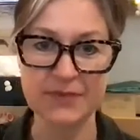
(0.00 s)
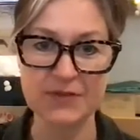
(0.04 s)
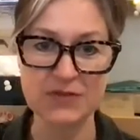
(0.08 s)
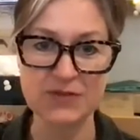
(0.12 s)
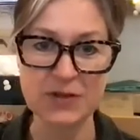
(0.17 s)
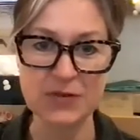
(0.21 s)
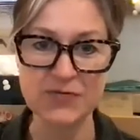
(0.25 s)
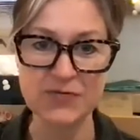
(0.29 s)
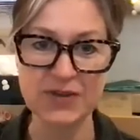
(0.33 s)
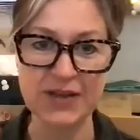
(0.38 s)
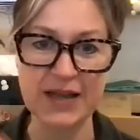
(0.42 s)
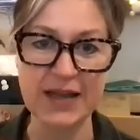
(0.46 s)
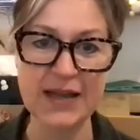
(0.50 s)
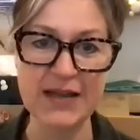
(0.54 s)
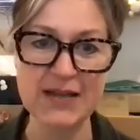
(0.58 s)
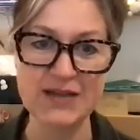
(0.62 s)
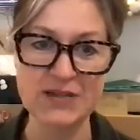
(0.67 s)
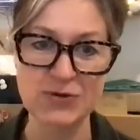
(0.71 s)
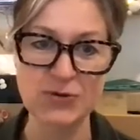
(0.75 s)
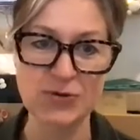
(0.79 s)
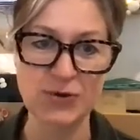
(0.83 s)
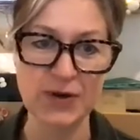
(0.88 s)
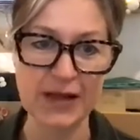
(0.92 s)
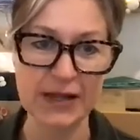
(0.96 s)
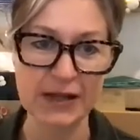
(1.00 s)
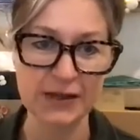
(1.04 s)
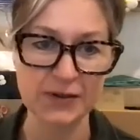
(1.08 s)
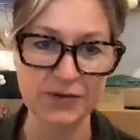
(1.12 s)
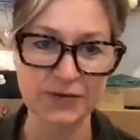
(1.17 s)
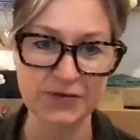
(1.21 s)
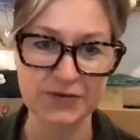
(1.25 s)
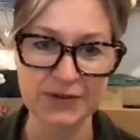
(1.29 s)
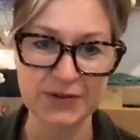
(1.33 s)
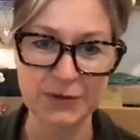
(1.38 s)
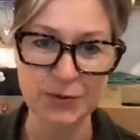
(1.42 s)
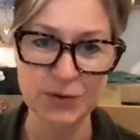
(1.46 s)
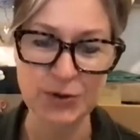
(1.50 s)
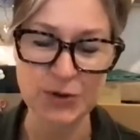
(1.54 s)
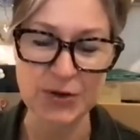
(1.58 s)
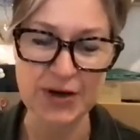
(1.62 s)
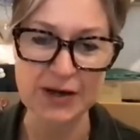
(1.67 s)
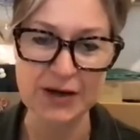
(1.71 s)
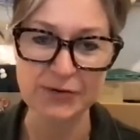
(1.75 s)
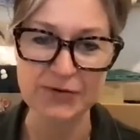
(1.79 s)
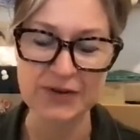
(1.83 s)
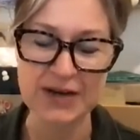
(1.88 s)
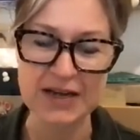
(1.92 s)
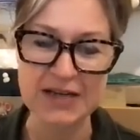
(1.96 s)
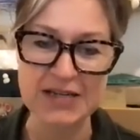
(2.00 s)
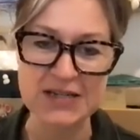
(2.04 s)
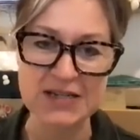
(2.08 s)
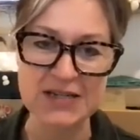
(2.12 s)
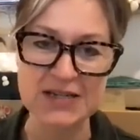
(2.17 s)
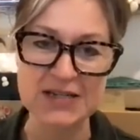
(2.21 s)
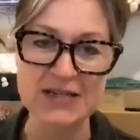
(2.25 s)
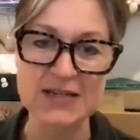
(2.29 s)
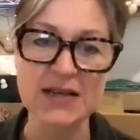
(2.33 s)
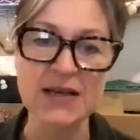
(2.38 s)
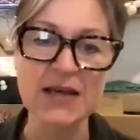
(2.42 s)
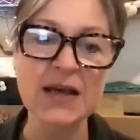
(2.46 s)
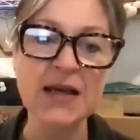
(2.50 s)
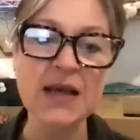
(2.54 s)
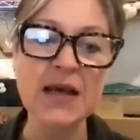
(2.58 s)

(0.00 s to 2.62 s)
don't forget your elf or your elf letters,